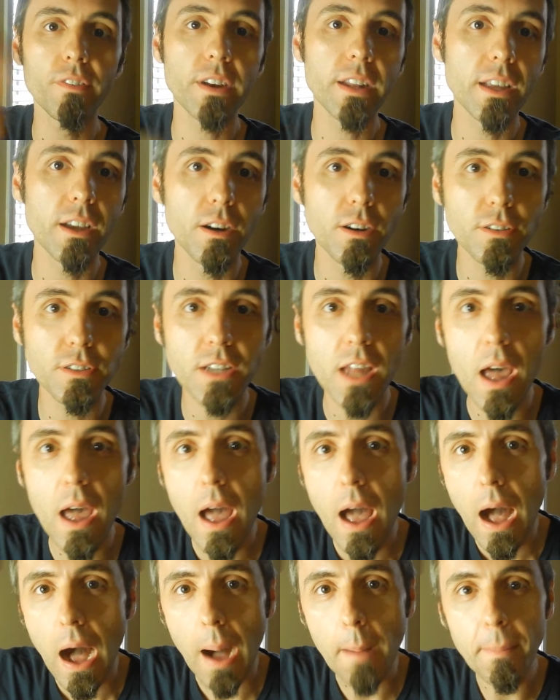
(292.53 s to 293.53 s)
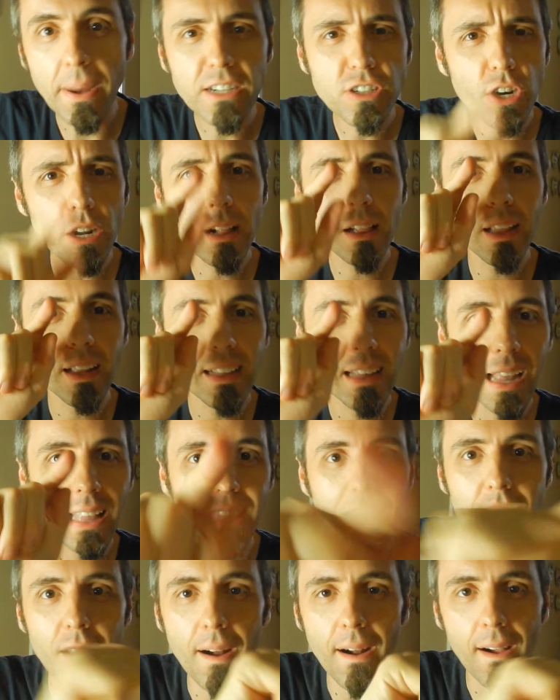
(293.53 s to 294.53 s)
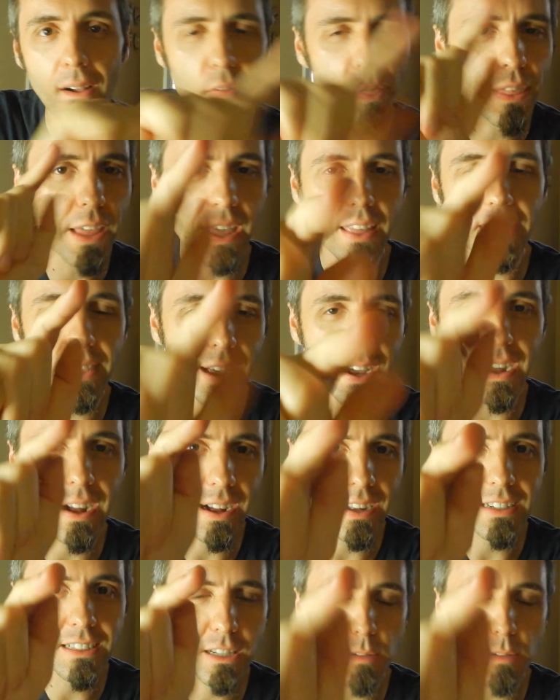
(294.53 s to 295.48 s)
videos. Make sure to click that